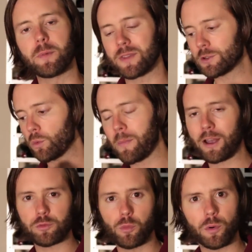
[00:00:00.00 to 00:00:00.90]
but this will
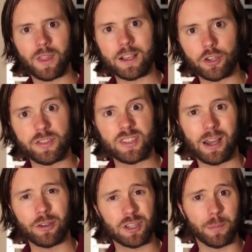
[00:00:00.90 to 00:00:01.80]
match more of that kind of
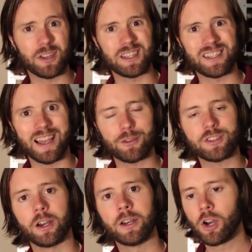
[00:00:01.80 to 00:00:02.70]
sal spicy
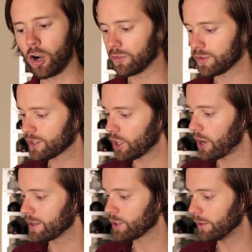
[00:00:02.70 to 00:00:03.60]
salsa on the
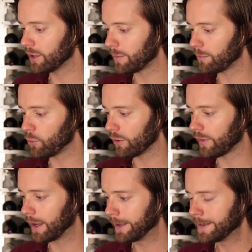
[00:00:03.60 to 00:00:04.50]
side. So a little bit more of a...